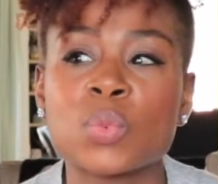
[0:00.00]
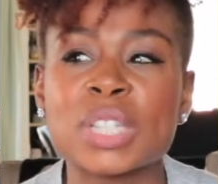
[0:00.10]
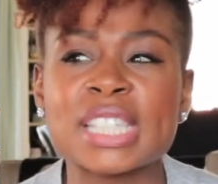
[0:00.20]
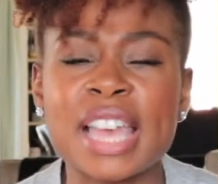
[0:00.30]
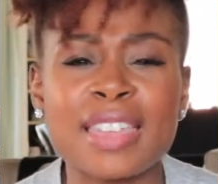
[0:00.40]

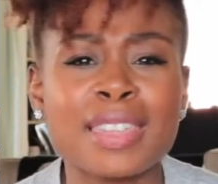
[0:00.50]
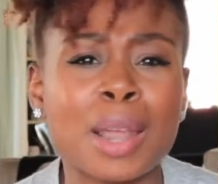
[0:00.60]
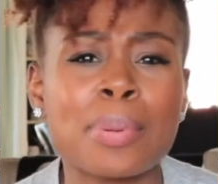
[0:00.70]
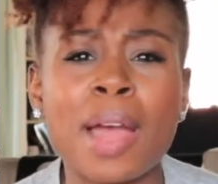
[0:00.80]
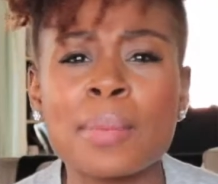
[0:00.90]
would say that
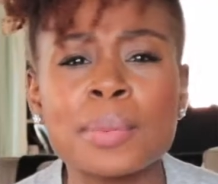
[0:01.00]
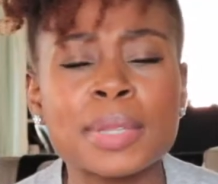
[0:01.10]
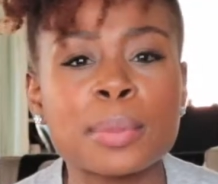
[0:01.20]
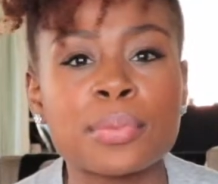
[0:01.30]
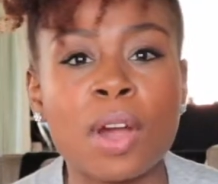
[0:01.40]
I
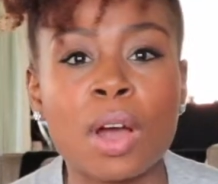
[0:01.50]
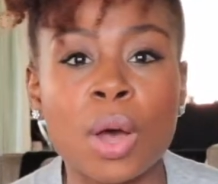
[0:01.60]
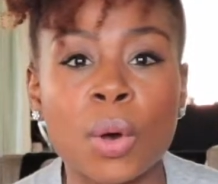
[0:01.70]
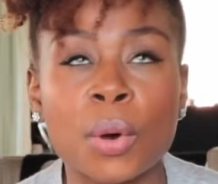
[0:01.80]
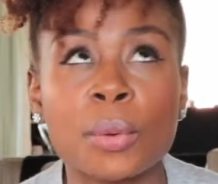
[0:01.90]
probably brought
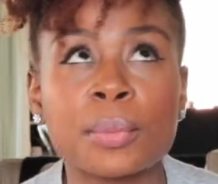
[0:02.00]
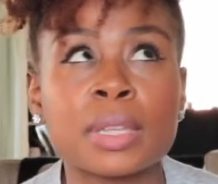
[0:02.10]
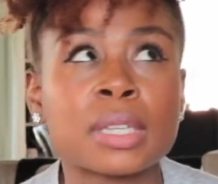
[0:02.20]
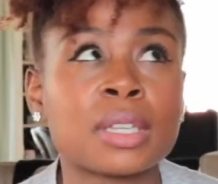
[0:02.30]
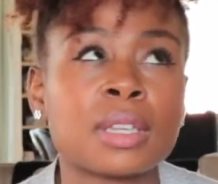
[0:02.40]
home
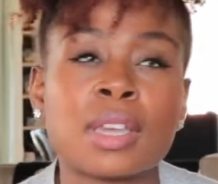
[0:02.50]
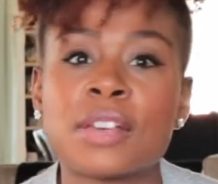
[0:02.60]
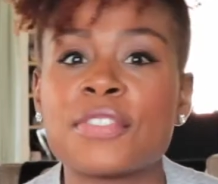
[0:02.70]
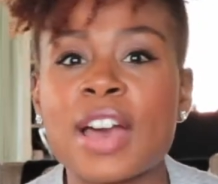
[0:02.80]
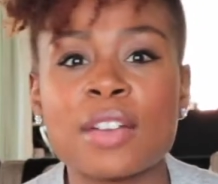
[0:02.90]

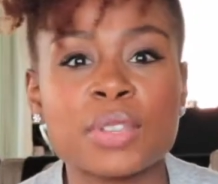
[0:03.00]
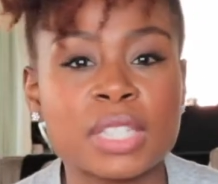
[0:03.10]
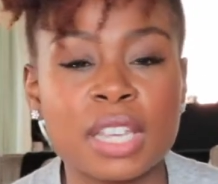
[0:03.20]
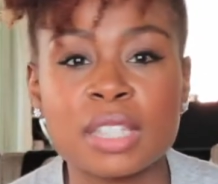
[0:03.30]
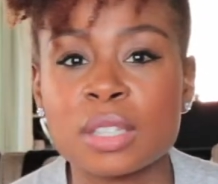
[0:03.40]
5 or
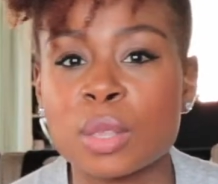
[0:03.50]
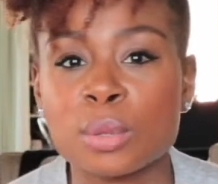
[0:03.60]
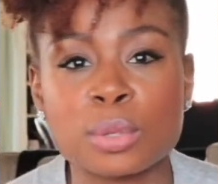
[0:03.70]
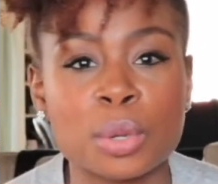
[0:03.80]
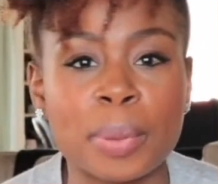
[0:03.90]
6 of
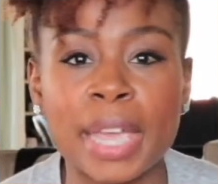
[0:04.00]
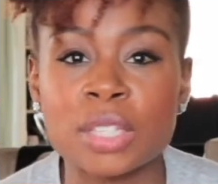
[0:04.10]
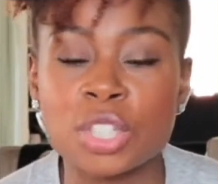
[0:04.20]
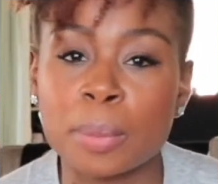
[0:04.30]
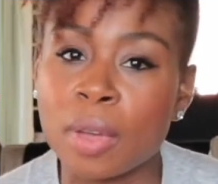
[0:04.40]
those little
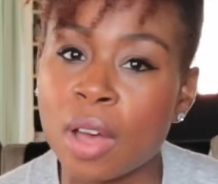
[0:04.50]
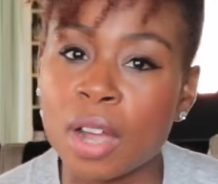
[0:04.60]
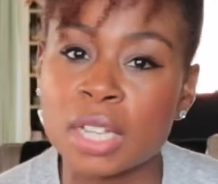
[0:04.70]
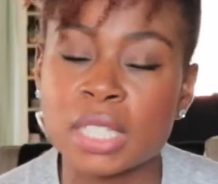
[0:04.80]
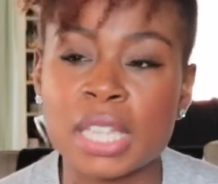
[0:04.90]
paint chip
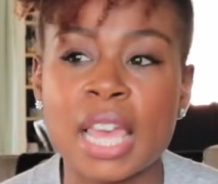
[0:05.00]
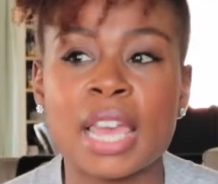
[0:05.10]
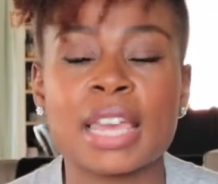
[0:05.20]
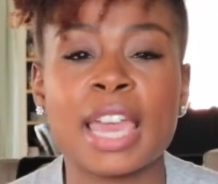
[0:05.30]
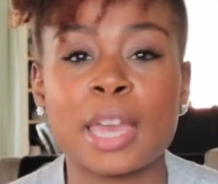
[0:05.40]
cards,
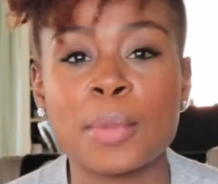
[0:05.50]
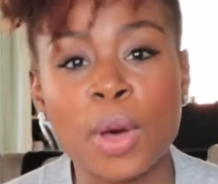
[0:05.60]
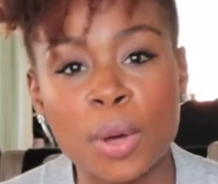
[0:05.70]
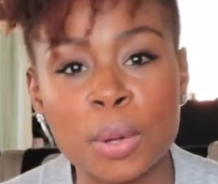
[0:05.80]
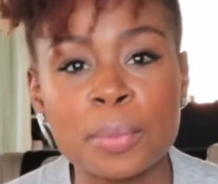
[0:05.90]
came
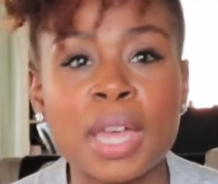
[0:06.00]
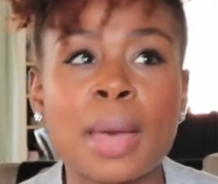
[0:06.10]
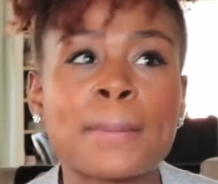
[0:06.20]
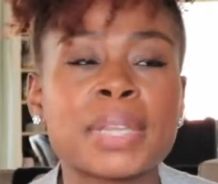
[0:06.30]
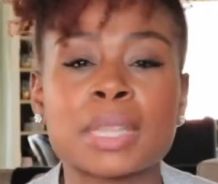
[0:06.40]
home,
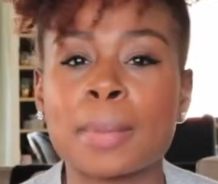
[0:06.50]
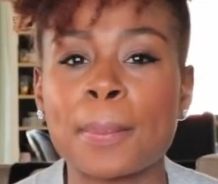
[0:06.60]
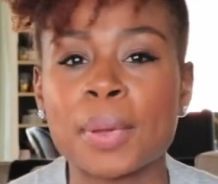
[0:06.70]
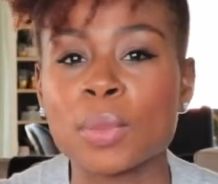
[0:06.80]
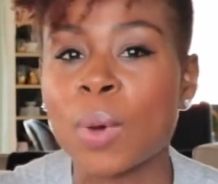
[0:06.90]
put them
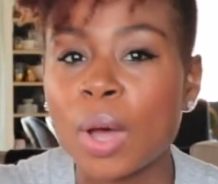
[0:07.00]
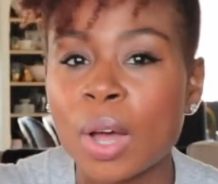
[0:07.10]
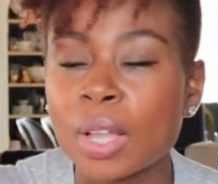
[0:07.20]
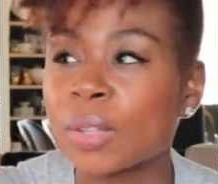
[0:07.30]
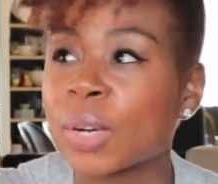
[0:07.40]
up on the
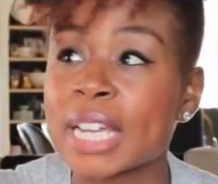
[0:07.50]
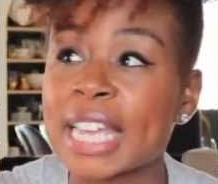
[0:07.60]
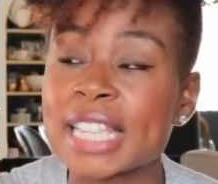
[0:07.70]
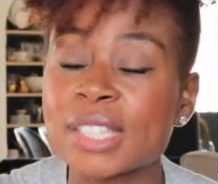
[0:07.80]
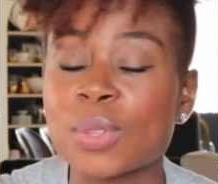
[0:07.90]
wall or
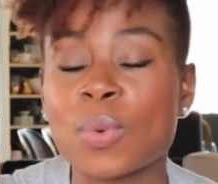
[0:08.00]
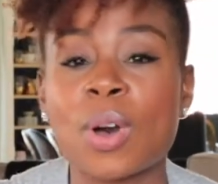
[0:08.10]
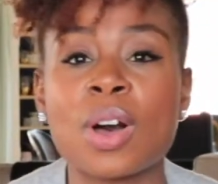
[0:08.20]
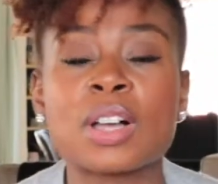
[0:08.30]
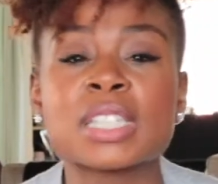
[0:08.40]
against the
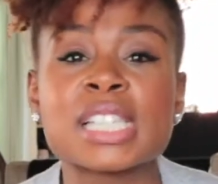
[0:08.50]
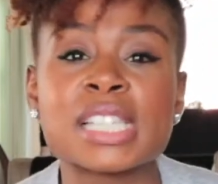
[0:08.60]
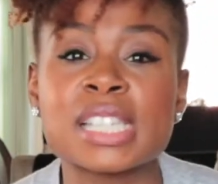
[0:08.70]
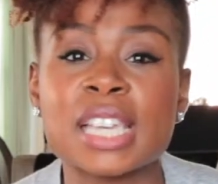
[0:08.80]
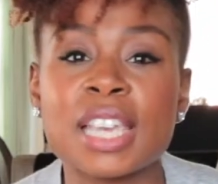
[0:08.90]
wall to
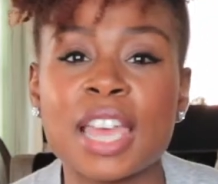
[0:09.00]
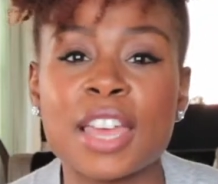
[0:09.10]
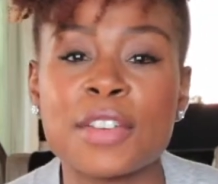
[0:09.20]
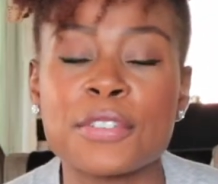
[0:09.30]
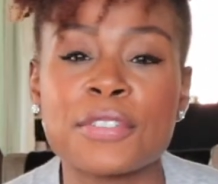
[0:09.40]
see
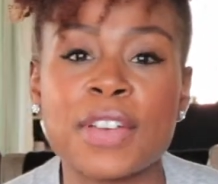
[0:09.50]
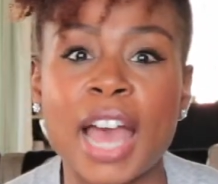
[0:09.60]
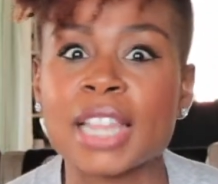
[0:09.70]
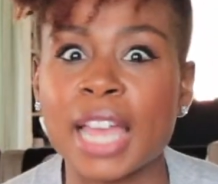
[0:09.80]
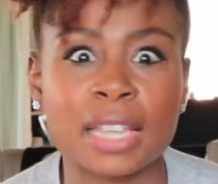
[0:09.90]
if
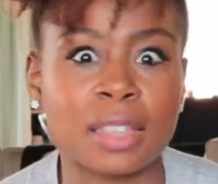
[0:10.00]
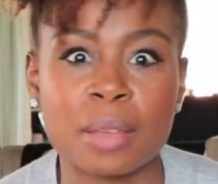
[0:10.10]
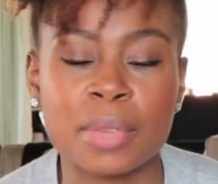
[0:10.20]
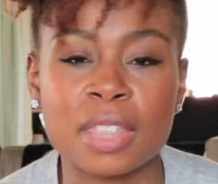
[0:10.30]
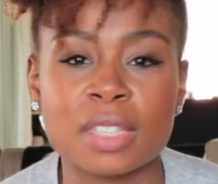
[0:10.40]
I liked
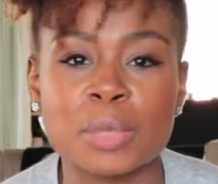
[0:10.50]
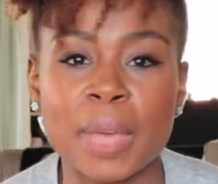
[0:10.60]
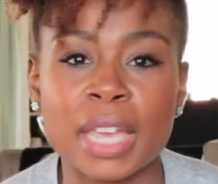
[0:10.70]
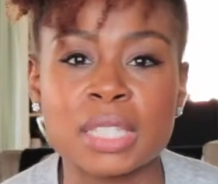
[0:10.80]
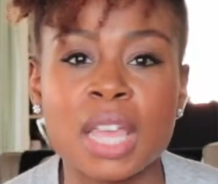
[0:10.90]
them in the
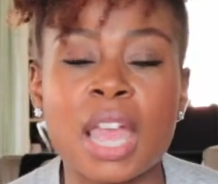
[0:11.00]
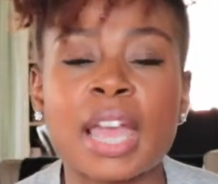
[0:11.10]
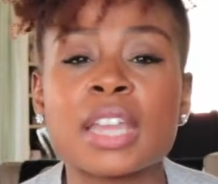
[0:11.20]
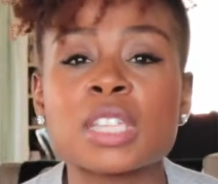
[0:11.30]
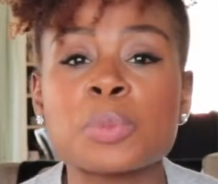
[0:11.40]
space.
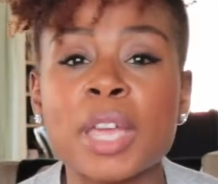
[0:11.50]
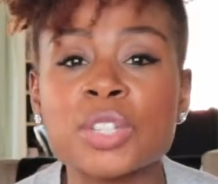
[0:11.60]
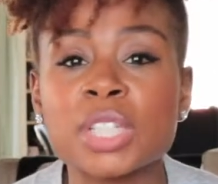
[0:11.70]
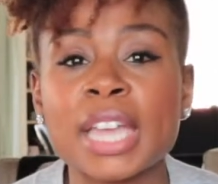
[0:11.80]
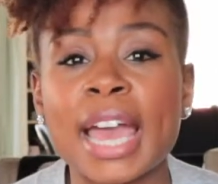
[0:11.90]
And
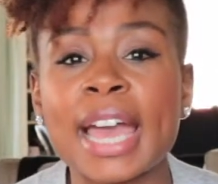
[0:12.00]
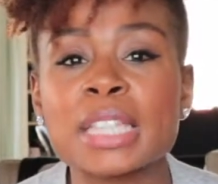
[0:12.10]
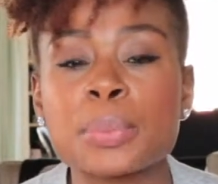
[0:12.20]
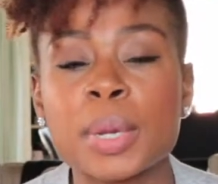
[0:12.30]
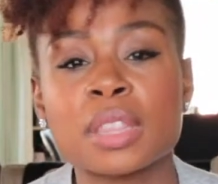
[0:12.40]
especially I had
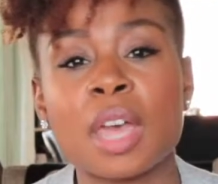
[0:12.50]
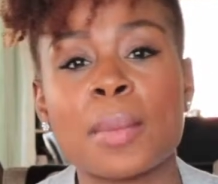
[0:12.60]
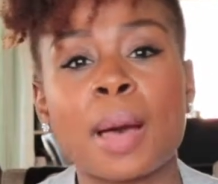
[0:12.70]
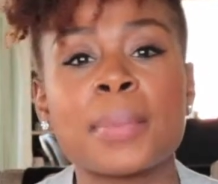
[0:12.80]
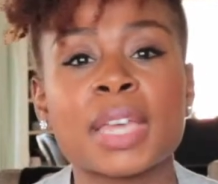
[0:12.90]
to put them
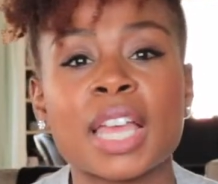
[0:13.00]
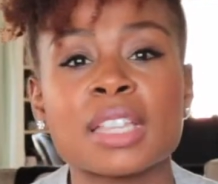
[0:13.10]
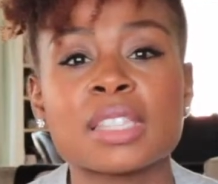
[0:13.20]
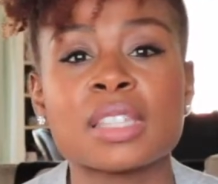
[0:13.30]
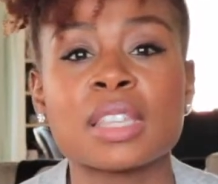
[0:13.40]
up
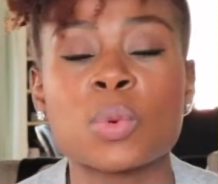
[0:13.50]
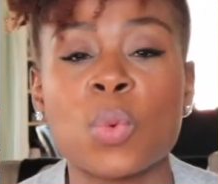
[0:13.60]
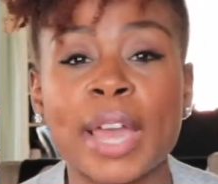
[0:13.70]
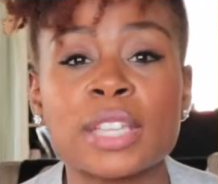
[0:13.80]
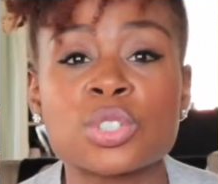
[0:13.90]
against the
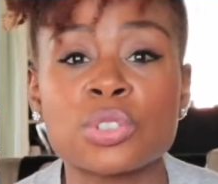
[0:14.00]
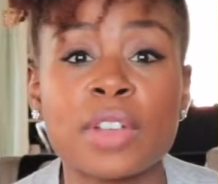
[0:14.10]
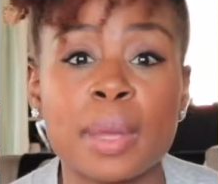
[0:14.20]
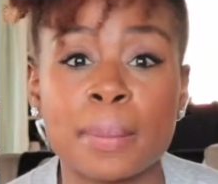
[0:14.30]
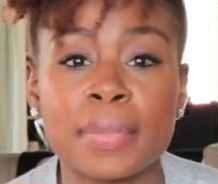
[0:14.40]
white
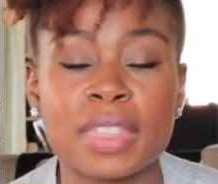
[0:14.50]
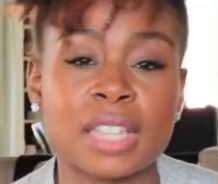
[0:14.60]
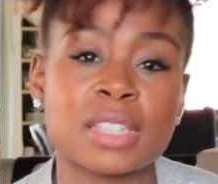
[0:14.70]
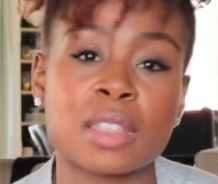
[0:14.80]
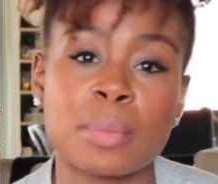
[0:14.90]
trim that's in the